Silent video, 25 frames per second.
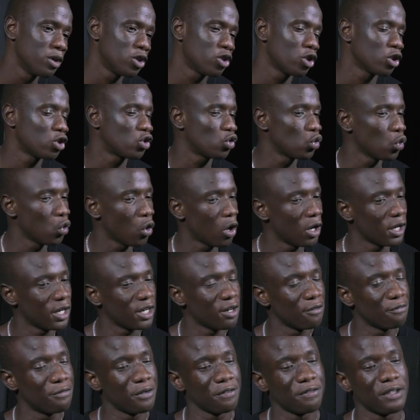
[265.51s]
It's just
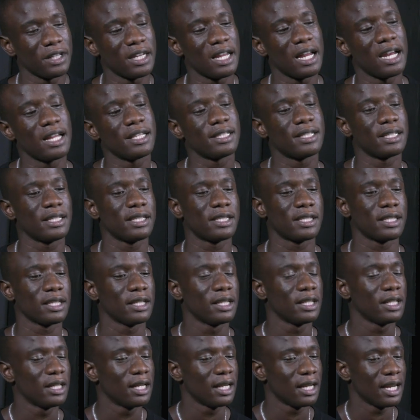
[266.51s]
$250. It's,
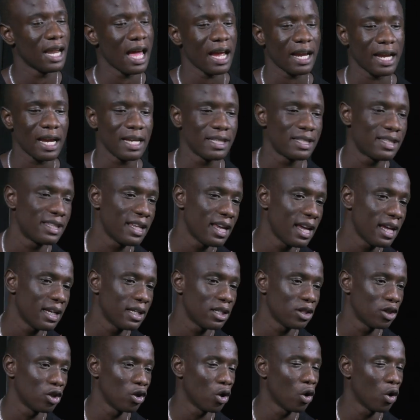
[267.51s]
like I said, you